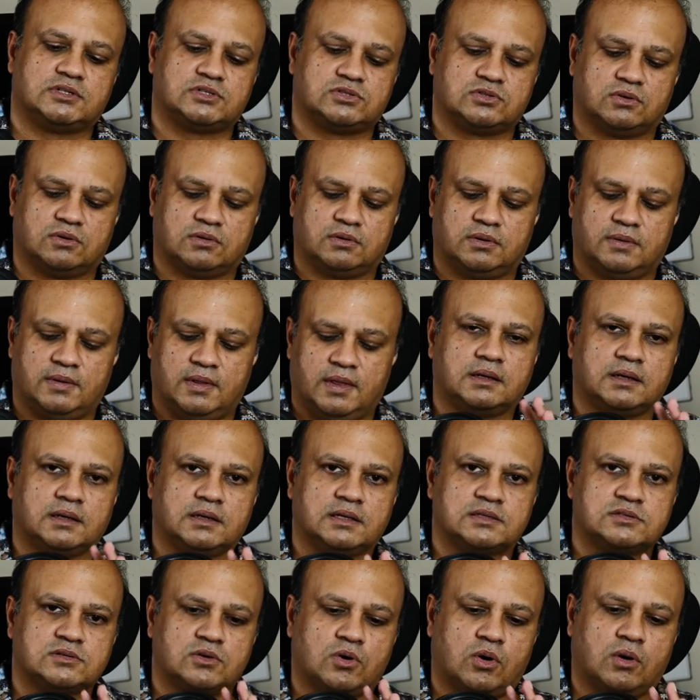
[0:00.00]
So
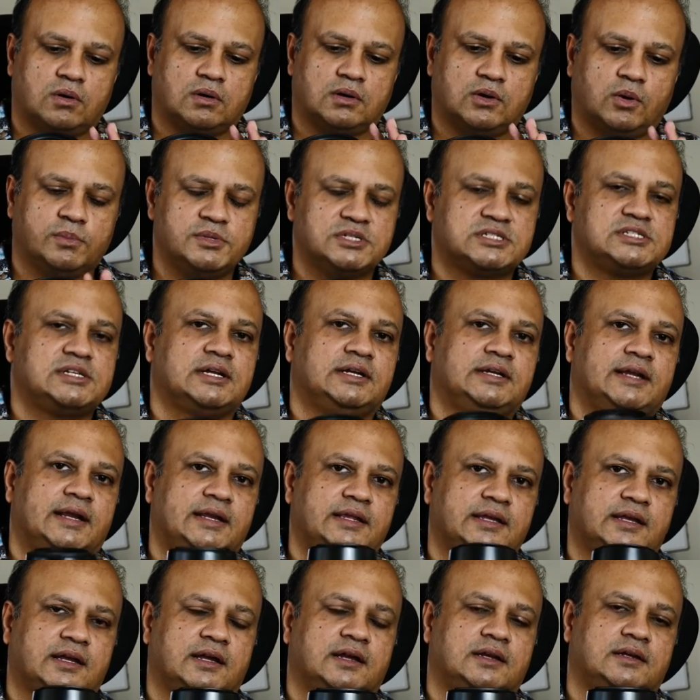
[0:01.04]
it's obviously a
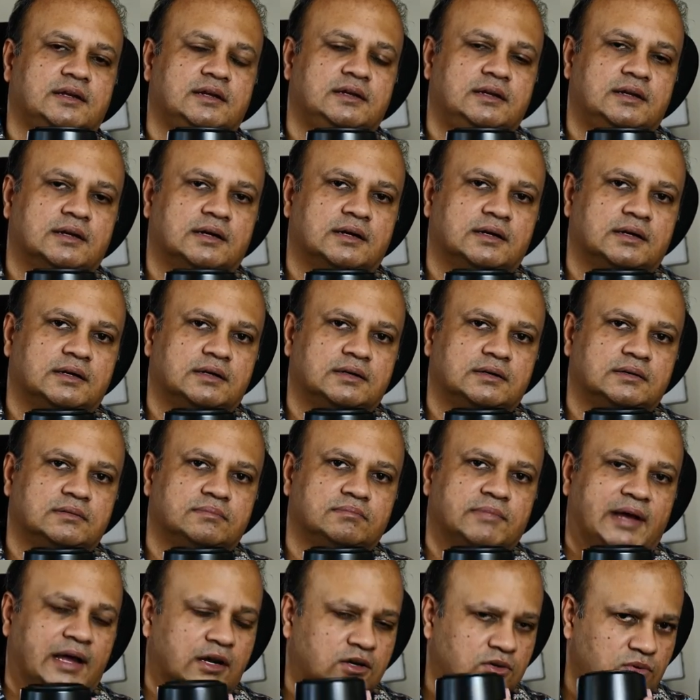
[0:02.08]
dedicated
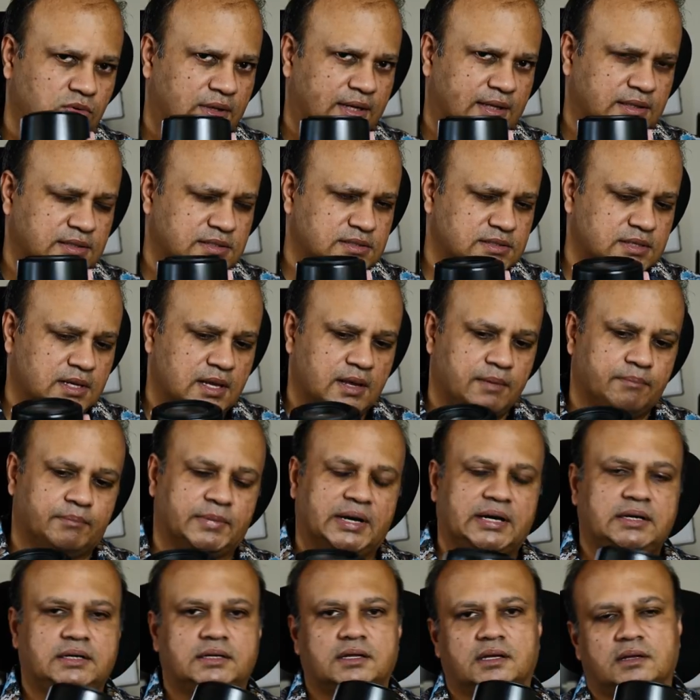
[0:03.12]
macro lens,
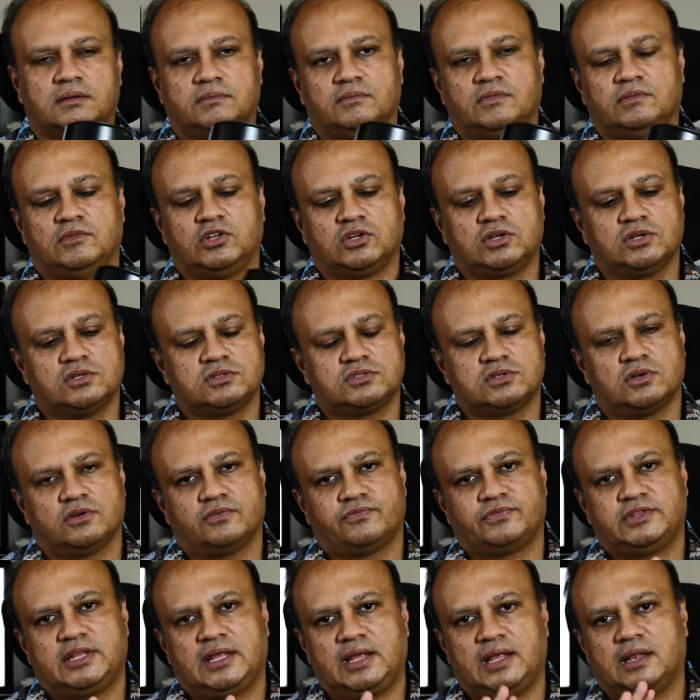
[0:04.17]
but because
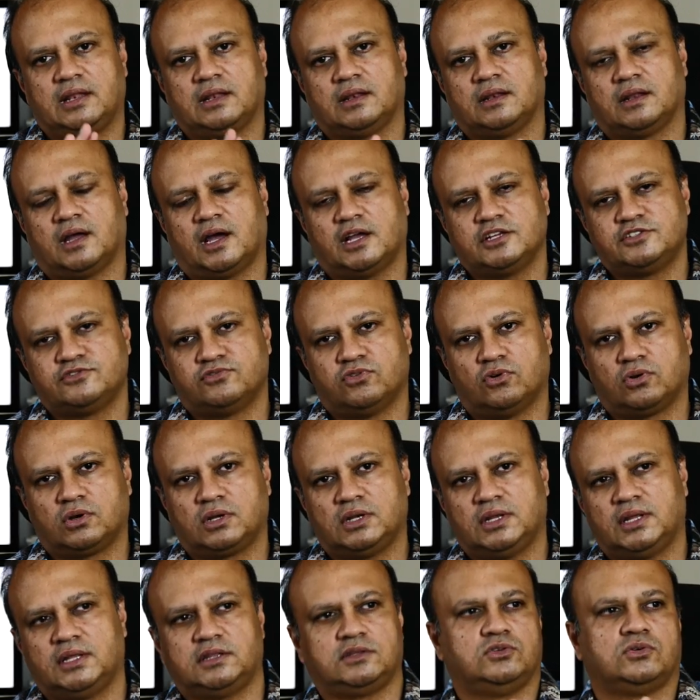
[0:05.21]
of the large
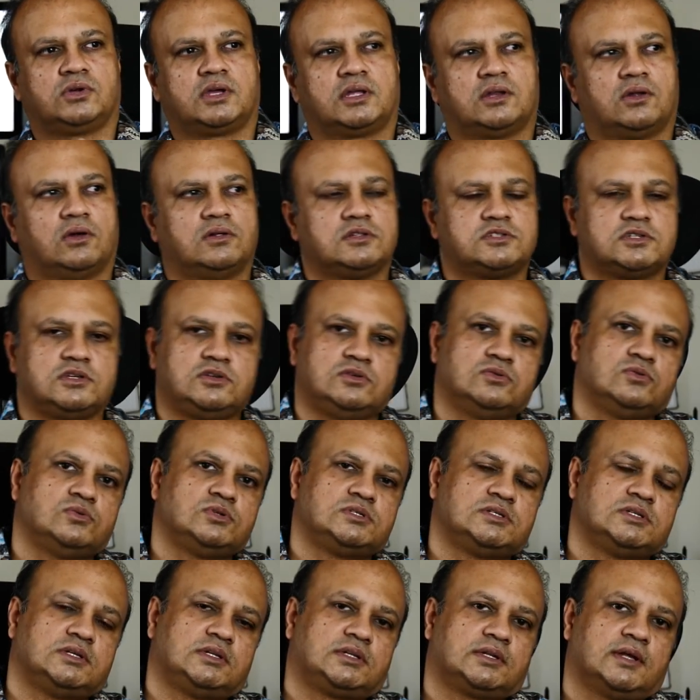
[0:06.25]
focal length, you can also
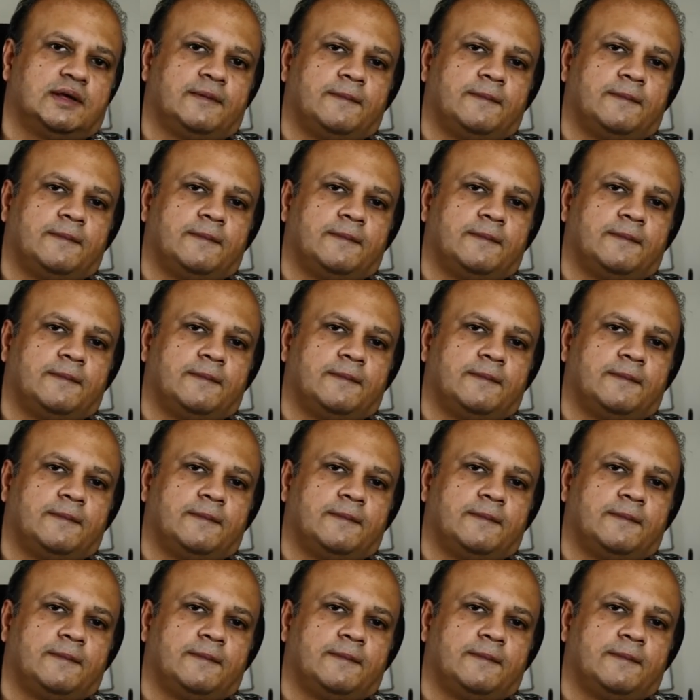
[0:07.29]
use it.